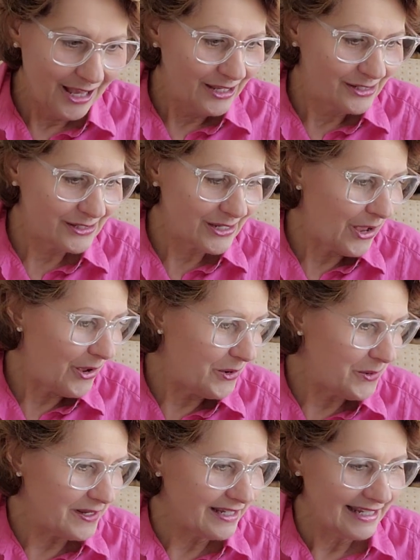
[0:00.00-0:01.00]

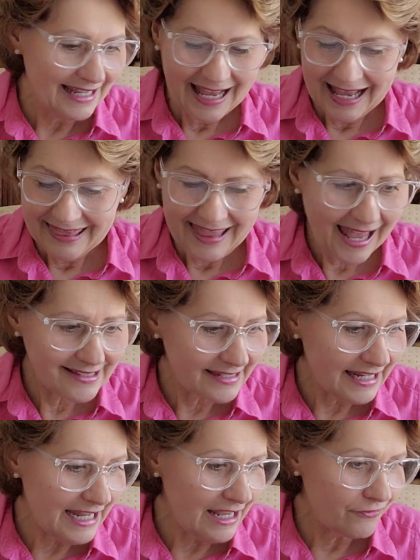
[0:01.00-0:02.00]
So that's
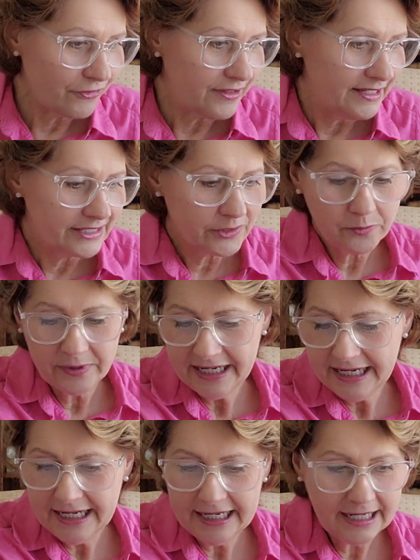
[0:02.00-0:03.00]
it for this
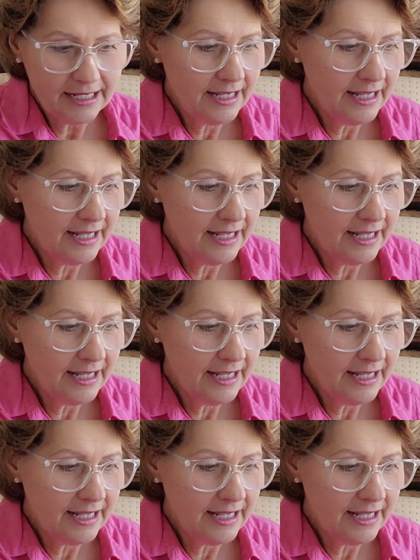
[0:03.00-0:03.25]
week.